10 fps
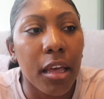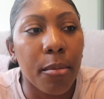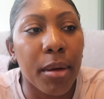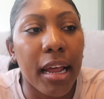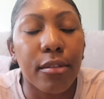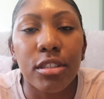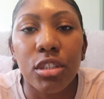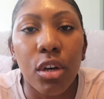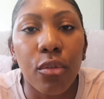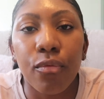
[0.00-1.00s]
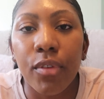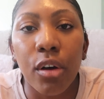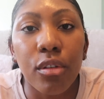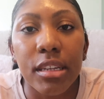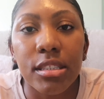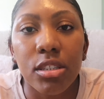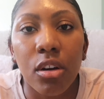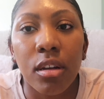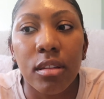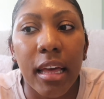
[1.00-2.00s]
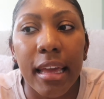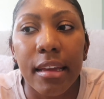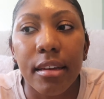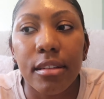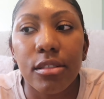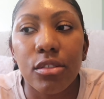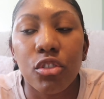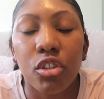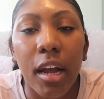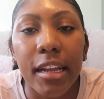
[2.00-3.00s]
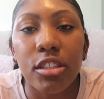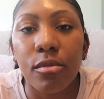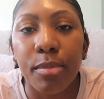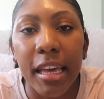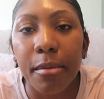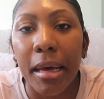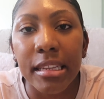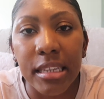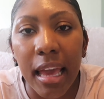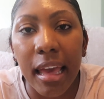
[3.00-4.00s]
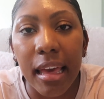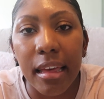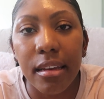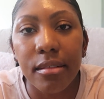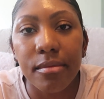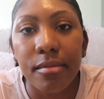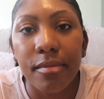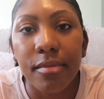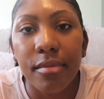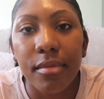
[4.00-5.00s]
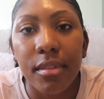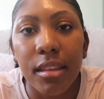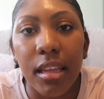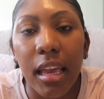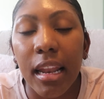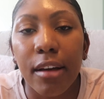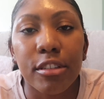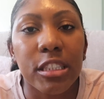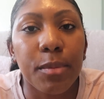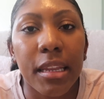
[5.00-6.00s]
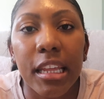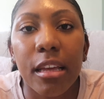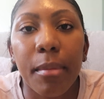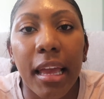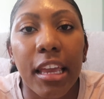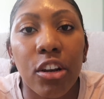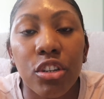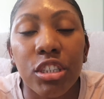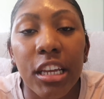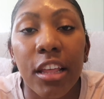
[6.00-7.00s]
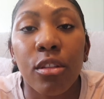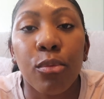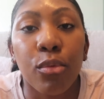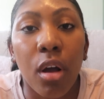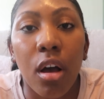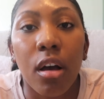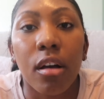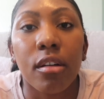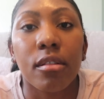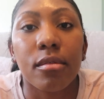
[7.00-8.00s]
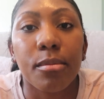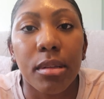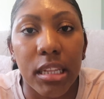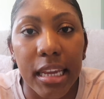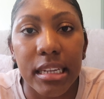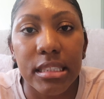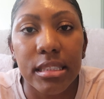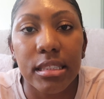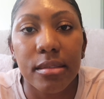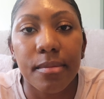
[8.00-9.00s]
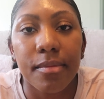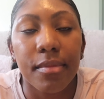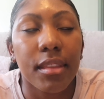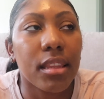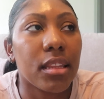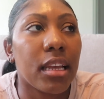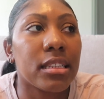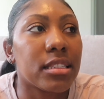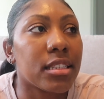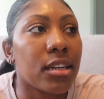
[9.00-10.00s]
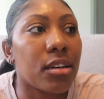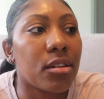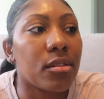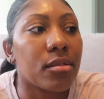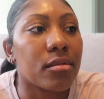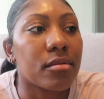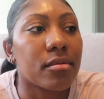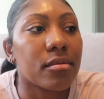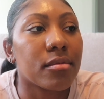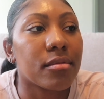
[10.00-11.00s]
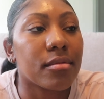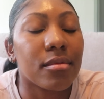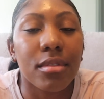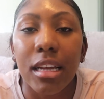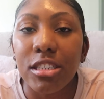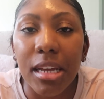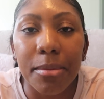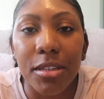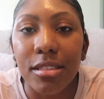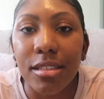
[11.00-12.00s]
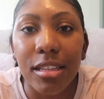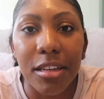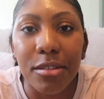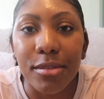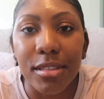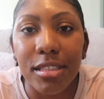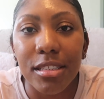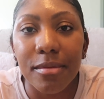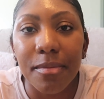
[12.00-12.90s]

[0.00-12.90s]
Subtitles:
But I was so focused on like trying to beg my dad, and I was spending my energy in the wrong place. And so that chapter is closed.